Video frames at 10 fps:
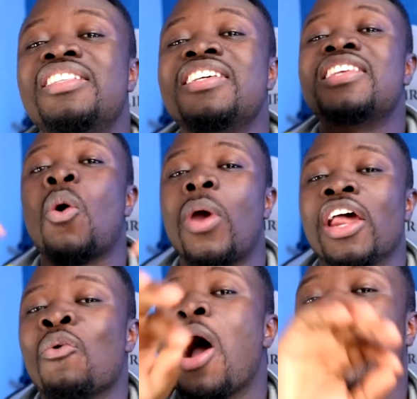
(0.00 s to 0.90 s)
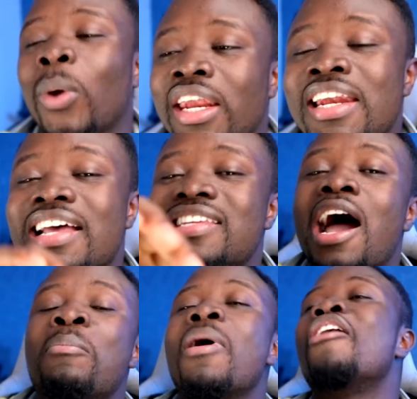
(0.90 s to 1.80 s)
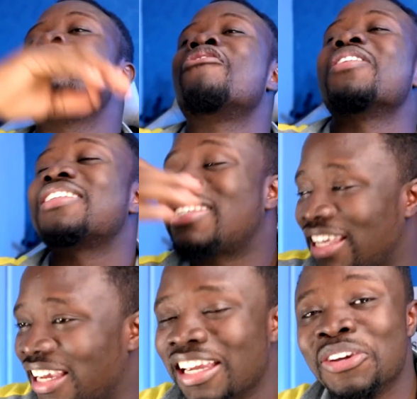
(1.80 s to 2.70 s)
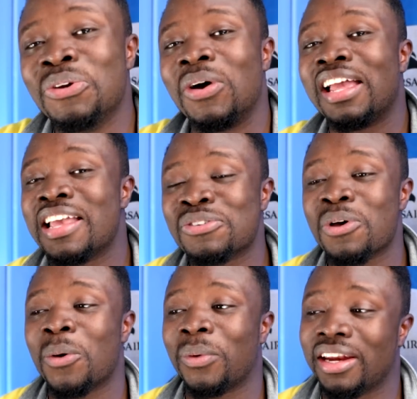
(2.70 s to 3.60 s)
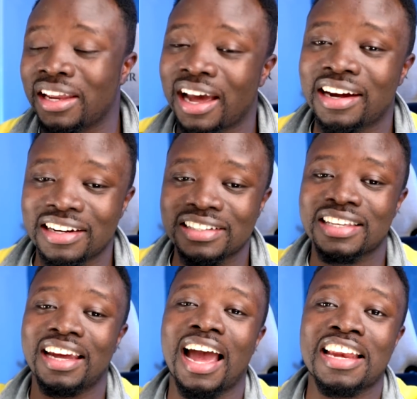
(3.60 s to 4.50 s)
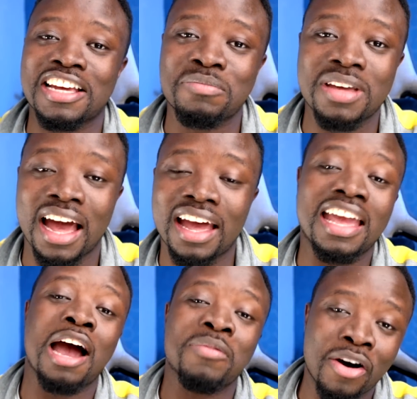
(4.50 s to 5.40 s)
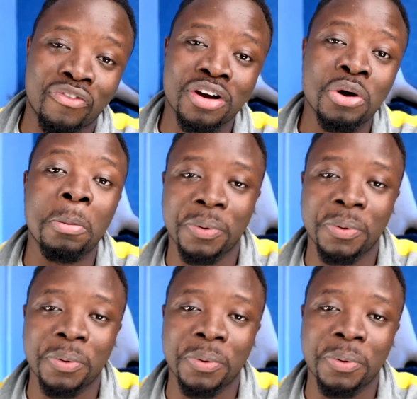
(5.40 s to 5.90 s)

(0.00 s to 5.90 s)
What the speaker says: This is a win, we're winning as a month for say, you know, and yes, we're winning at least a month for new